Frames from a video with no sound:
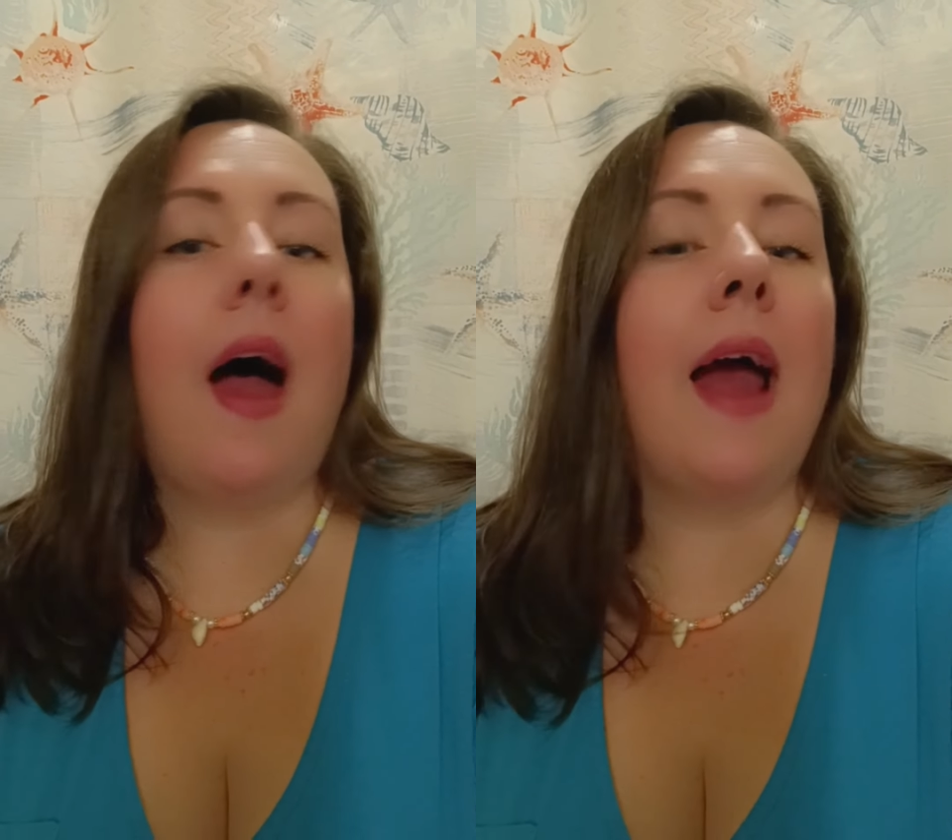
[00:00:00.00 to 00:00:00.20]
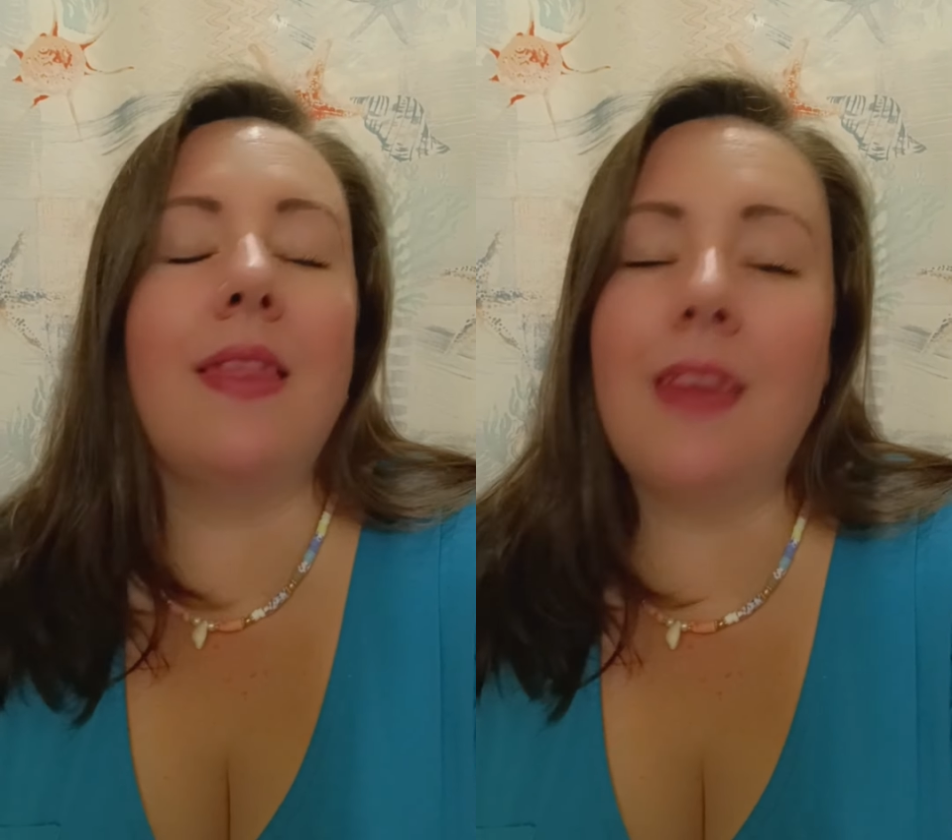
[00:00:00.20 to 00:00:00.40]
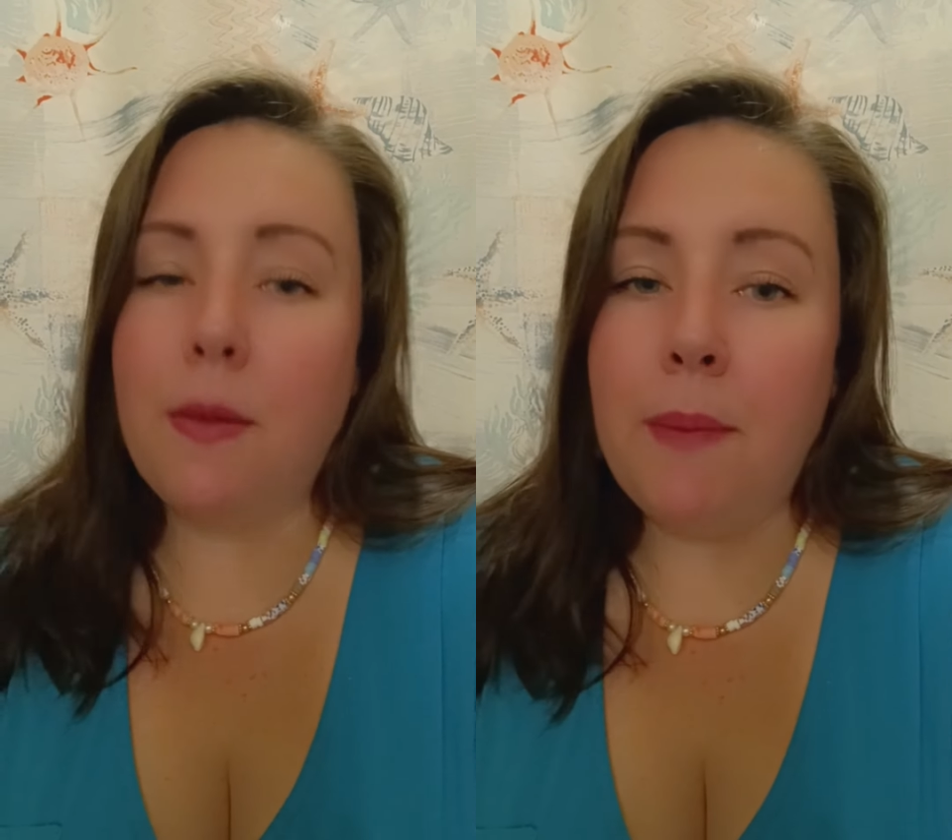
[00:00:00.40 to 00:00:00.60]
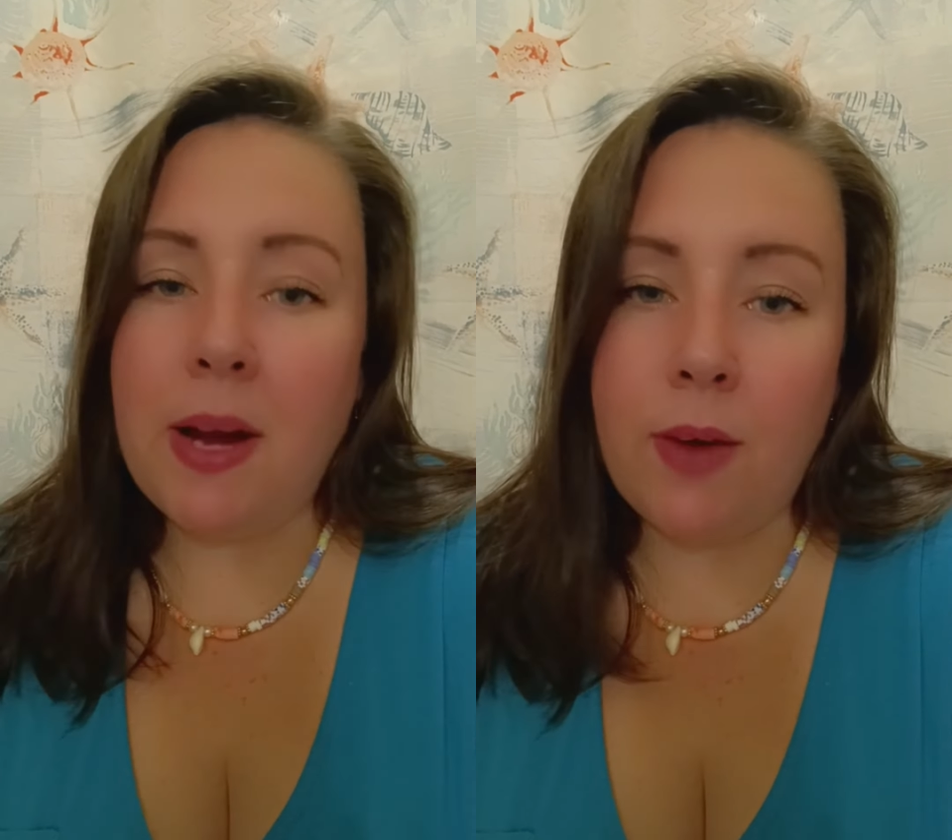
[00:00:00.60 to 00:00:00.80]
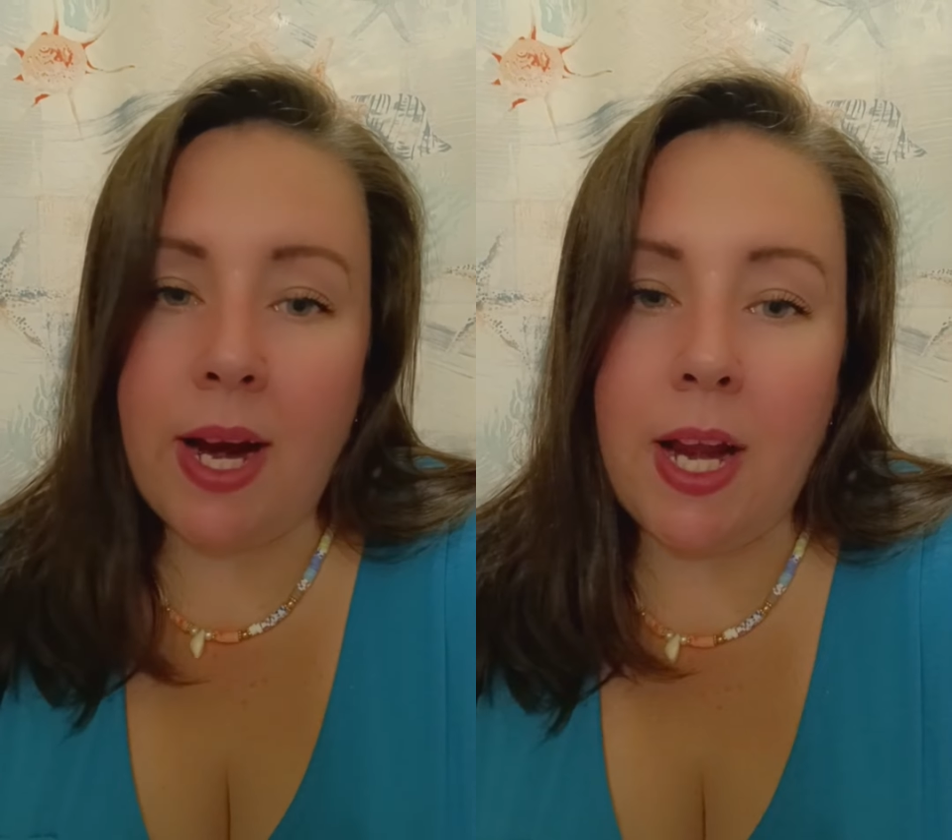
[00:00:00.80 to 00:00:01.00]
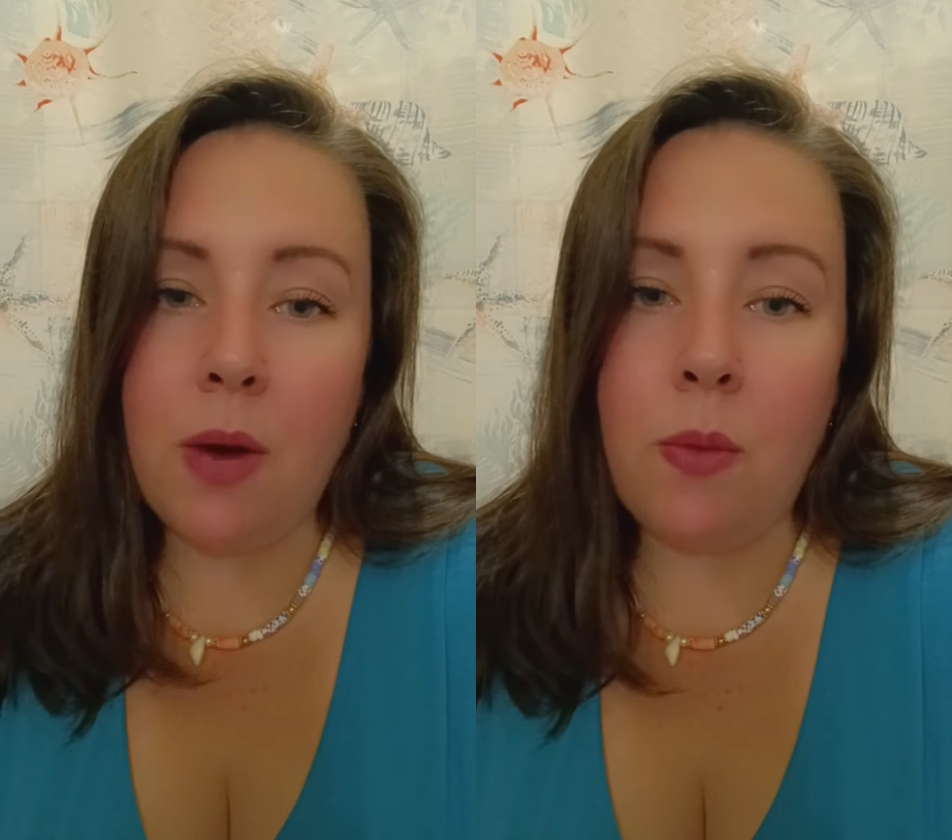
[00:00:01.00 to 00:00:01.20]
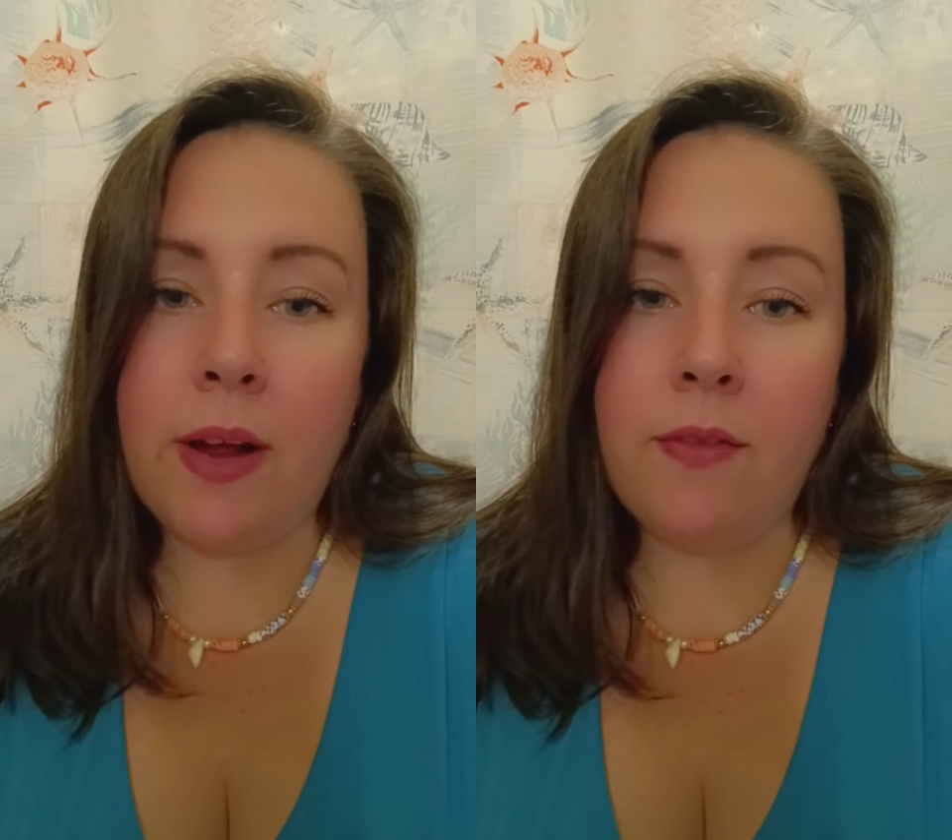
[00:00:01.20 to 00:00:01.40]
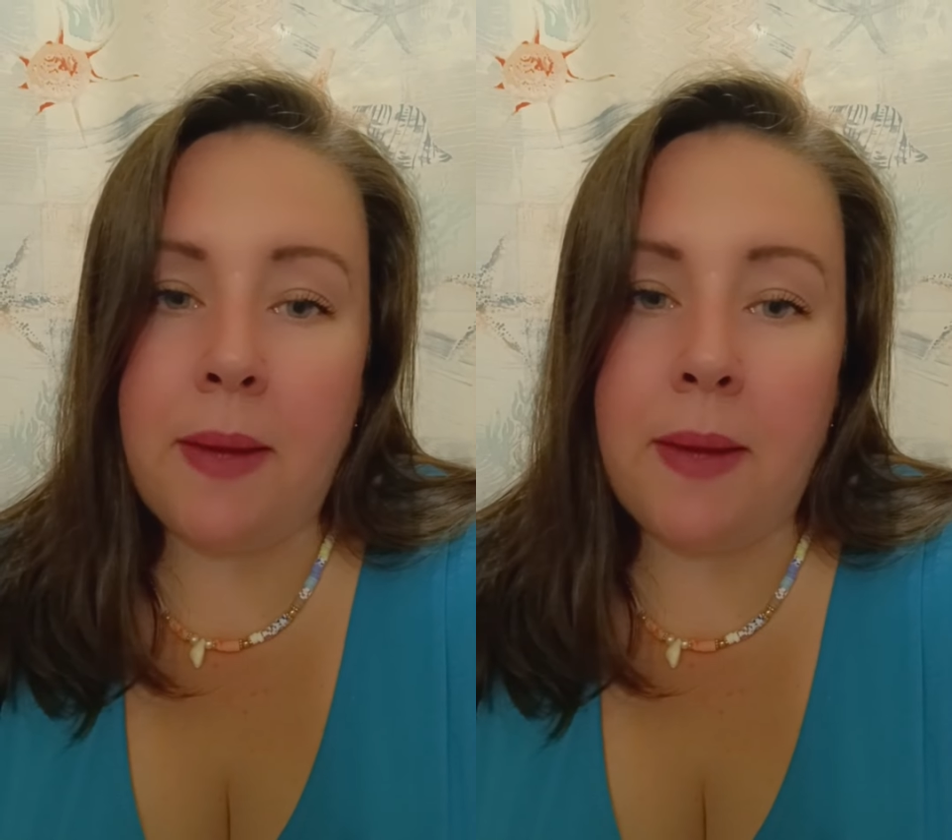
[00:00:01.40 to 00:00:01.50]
I think my rating would have